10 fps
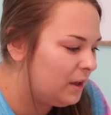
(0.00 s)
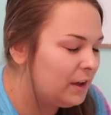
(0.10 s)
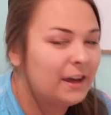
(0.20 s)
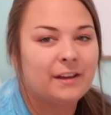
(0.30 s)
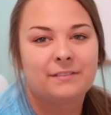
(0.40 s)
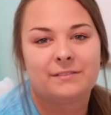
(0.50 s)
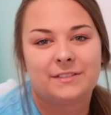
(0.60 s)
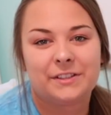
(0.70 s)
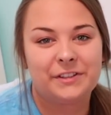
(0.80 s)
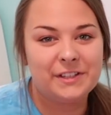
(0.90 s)
Okay,
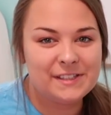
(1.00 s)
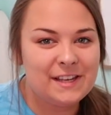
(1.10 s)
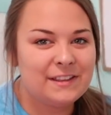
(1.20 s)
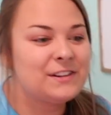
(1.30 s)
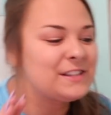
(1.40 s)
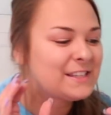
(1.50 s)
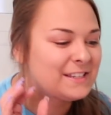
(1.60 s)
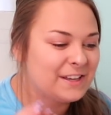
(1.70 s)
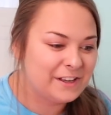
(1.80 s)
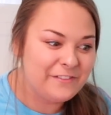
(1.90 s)
so it looks like there is a
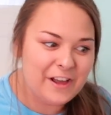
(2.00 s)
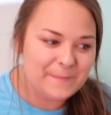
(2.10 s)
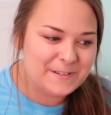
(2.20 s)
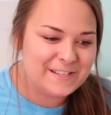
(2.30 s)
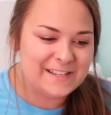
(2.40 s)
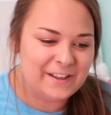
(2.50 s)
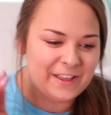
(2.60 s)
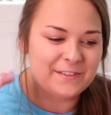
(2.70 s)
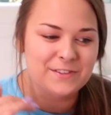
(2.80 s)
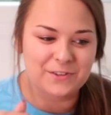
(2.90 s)
ton of options now
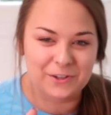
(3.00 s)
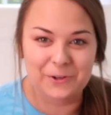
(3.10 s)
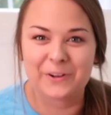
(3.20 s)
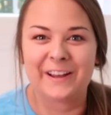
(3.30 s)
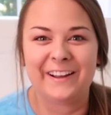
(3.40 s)
that I've scrolled